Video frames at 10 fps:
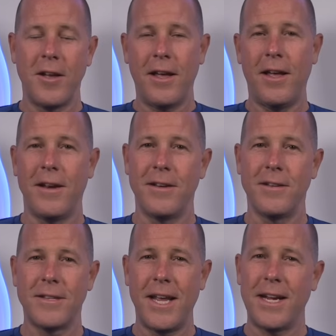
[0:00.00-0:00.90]
and
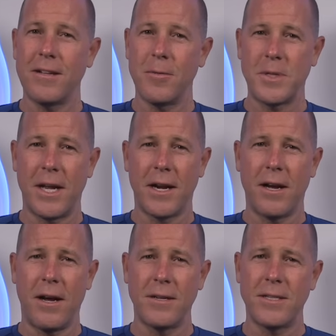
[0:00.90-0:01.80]
take clips out of
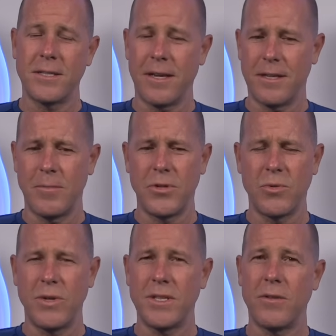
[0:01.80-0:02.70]
context like the
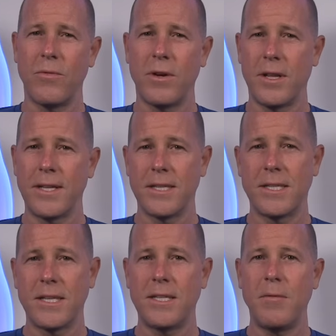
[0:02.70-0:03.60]
most recent one like the
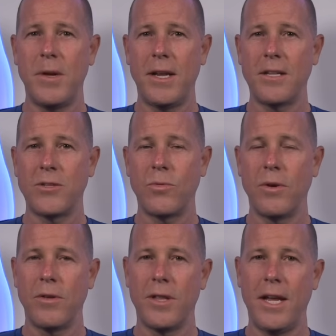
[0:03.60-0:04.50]
60 minutes
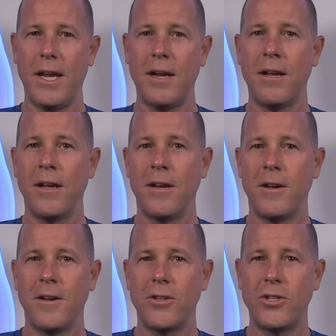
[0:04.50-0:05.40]
where they
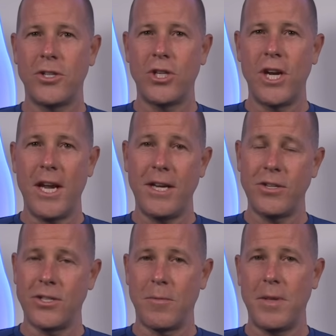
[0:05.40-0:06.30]

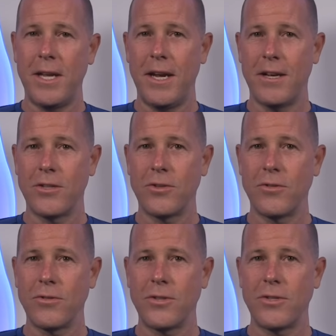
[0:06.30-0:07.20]
changed some of the
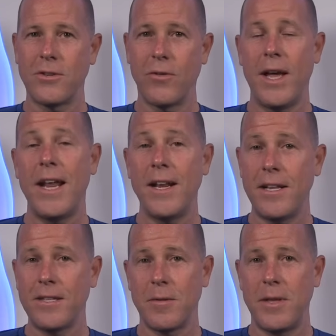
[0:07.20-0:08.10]
answers or
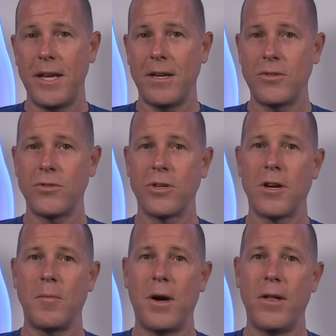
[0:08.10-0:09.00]
edited some of the answers of
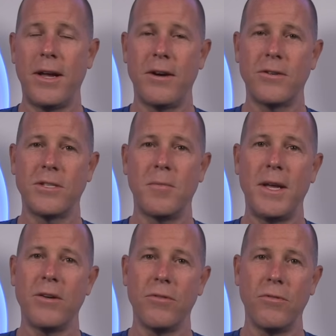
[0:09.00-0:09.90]
Kamala Harris to
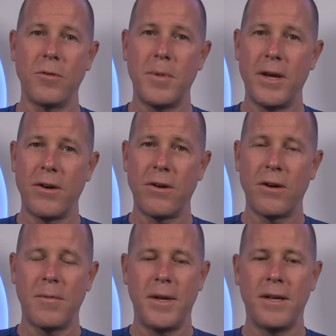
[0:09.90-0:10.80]
make her look
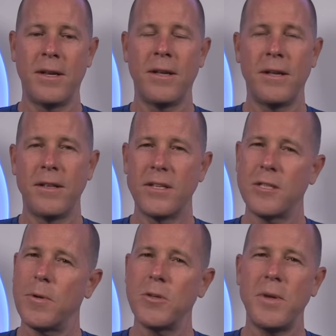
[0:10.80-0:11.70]
better i mean this is
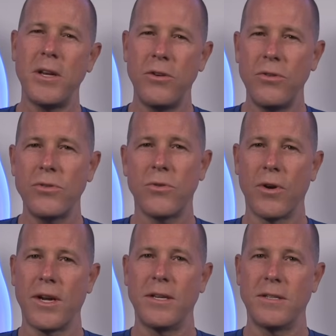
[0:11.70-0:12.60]
supposed to be a news
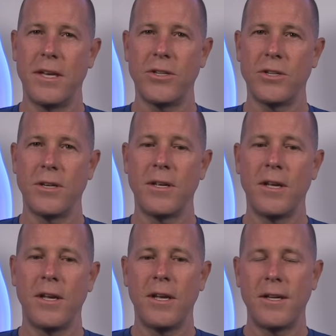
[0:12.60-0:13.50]
organization
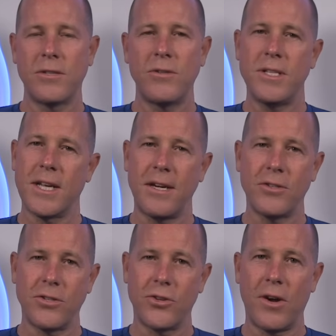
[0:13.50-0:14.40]
and so these guys
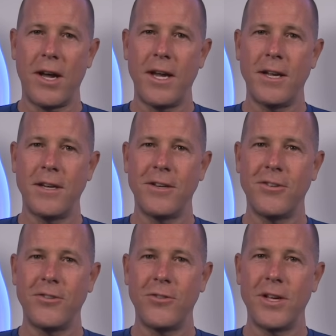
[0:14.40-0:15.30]
are
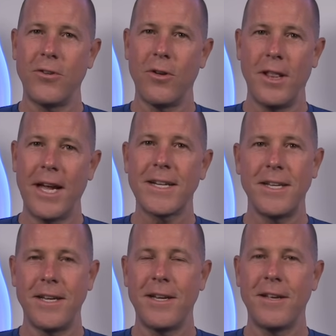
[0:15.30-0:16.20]
trying to get her
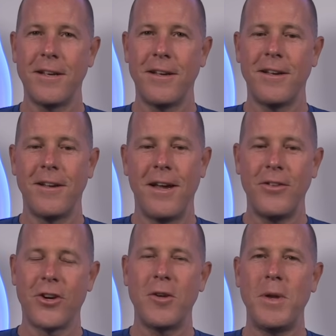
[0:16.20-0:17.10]
elected
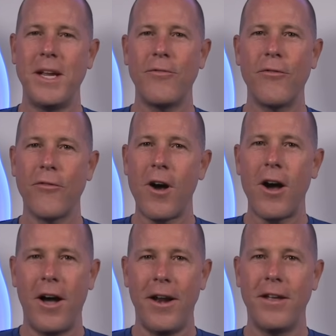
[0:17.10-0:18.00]
and they're committing
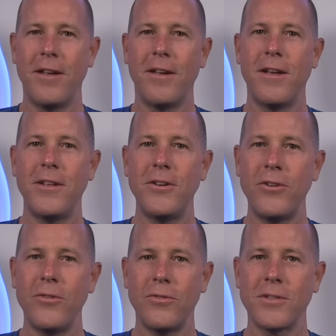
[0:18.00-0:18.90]
fraud in the
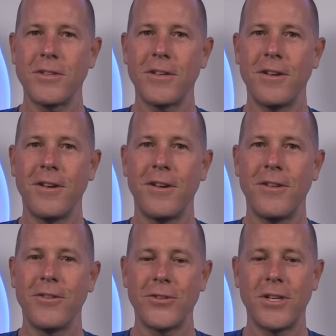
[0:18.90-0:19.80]
news
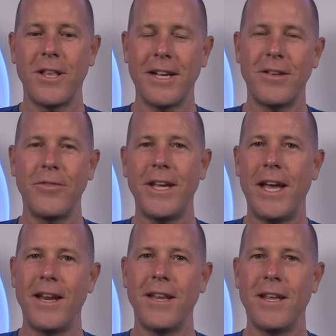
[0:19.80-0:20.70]
they're selectively
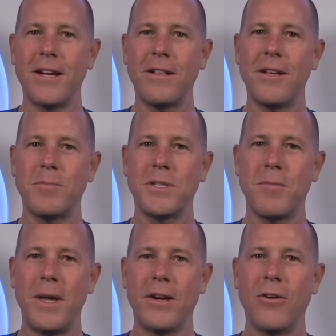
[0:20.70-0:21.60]
editing clips
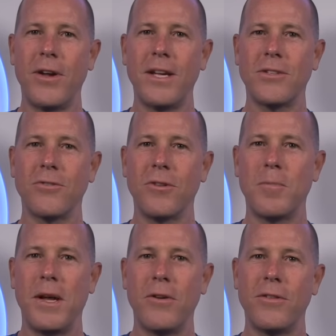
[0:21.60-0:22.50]
to make her answer
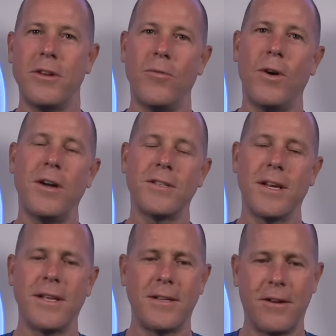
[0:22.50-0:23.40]
look better than it was.
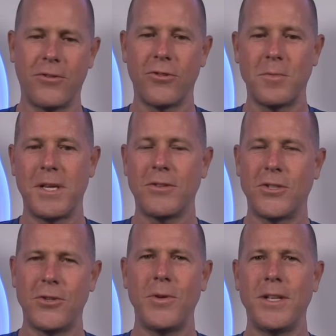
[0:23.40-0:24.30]
And I think Donald Trump's now
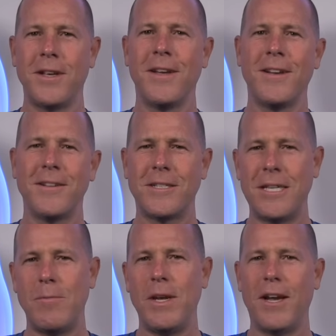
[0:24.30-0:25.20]
suing
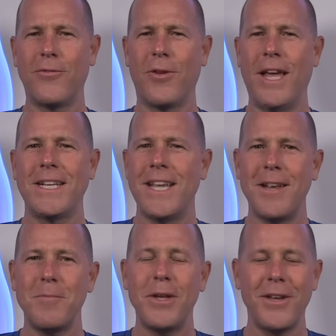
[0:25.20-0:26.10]
CBS for like
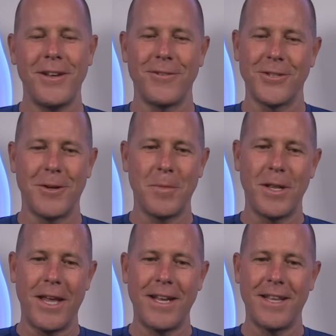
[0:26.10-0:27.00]
10 billion or
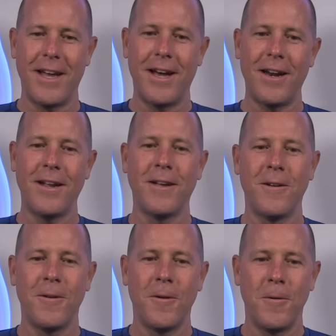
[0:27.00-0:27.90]
something like that.
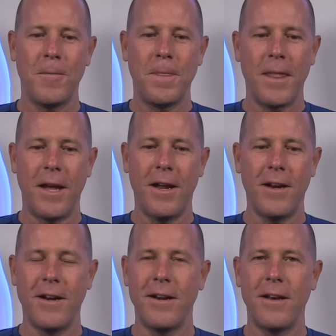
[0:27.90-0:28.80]

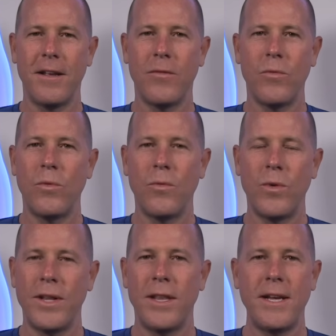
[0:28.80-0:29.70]
And
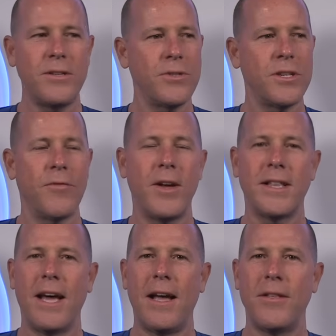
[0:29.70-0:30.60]
when they do stuff like
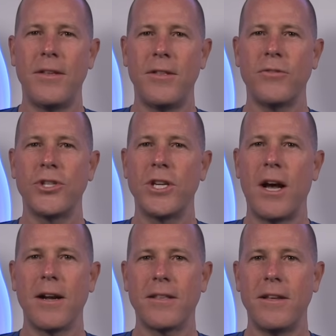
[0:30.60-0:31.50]
that, then they're
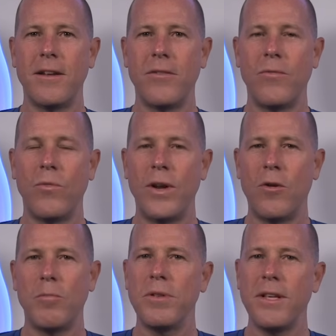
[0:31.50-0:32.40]
shocked that we
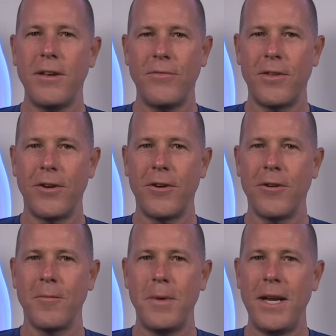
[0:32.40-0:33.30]
don't believe
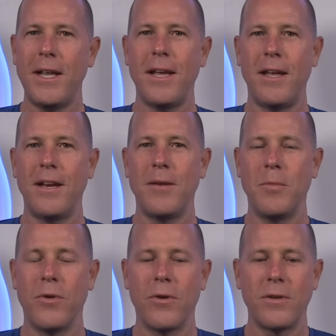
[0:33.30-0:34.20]
their media
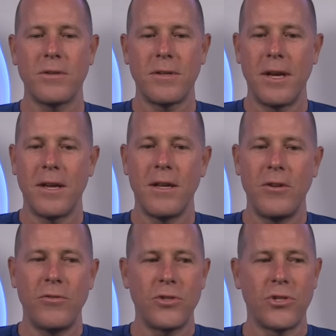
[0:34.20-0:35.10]
anymore. It's like
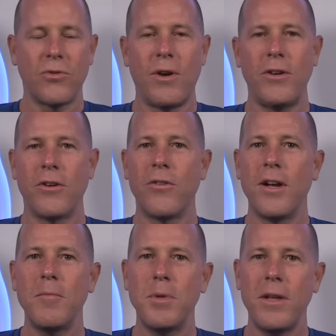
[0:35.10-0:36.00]
you destroyed your
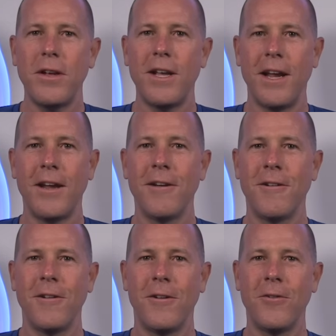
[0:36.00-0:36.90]
credibility
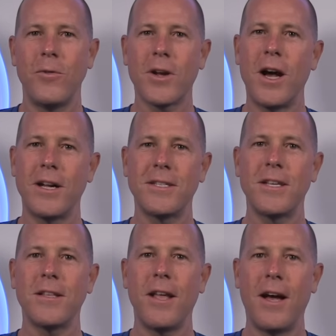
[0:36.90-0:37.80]
with
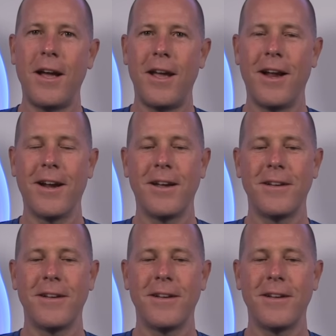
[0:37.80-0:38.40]
constant lying.